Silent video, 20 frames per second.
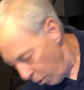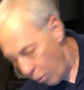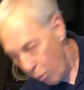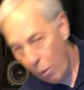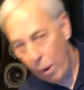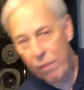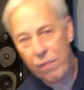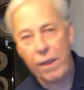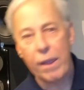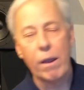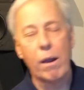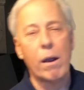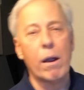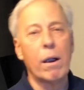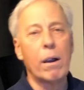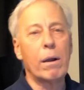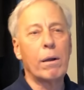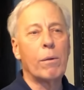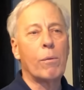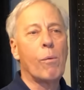what they
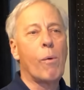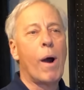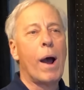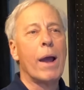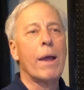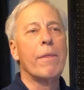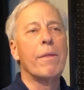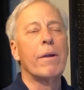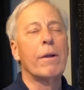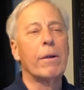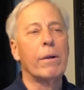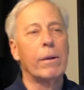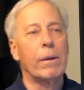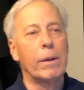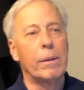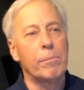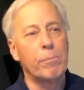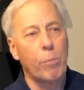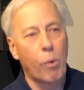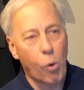are, why they're
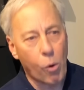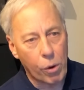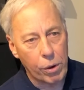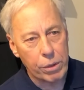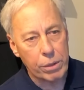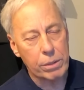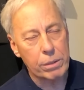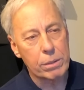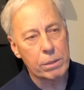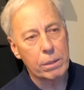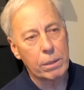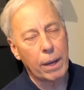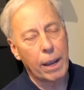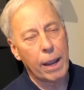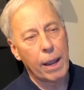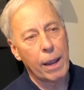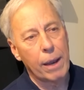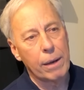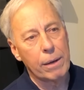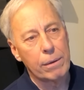important,
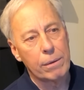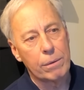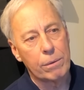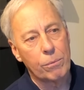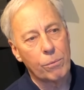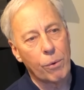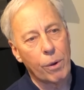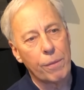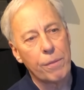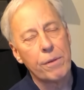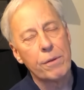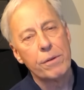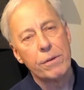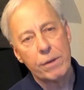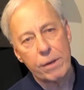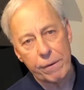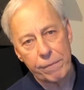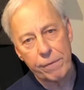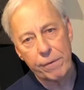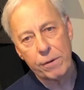and what the
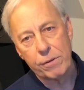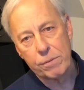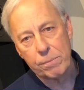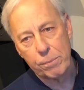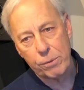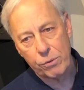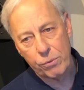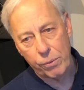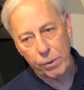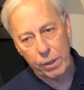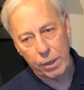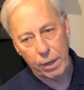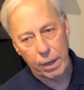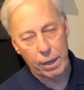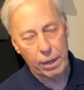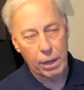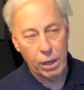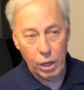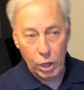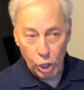difference between
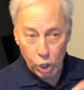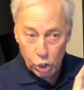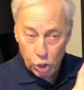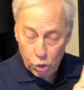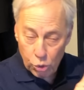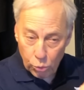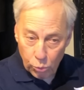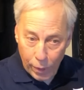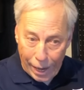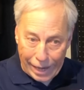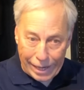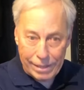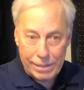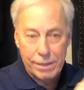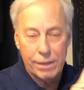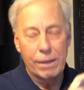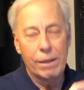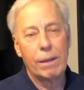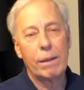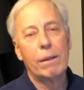a
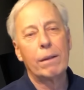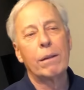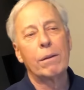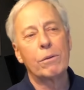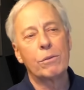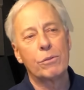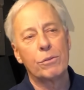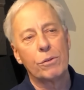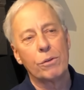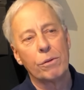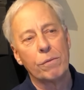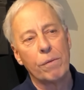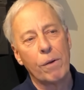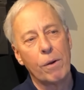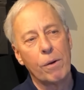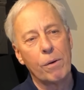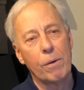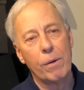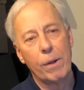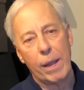direct
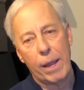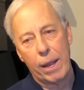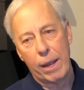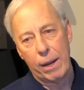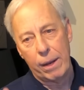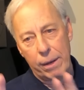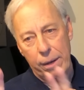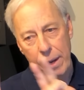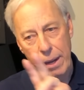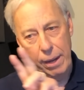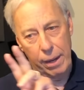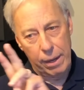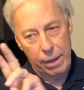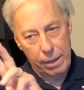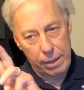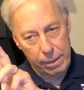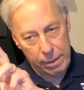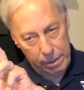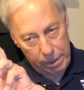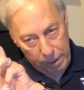servo and
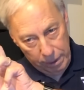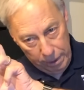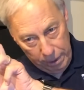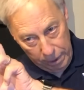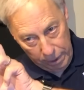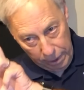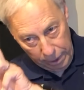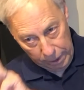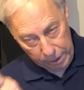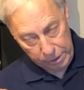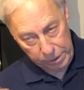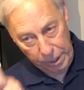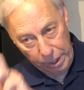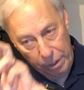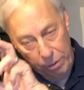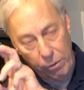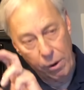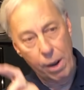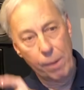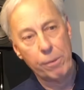a
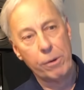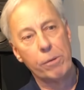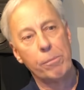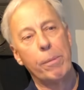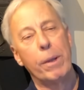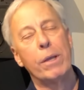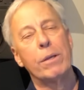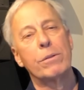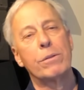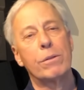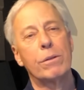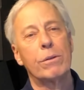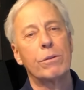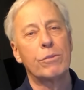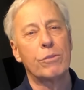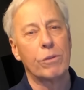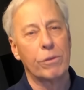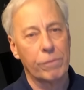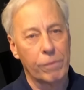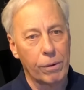accelerometer-based
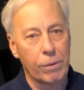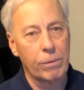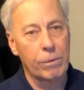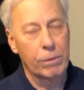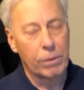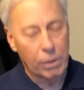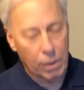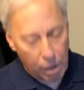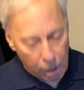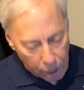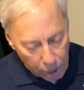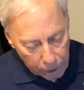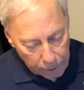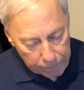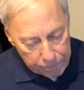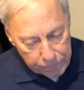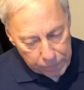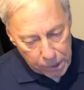servo are.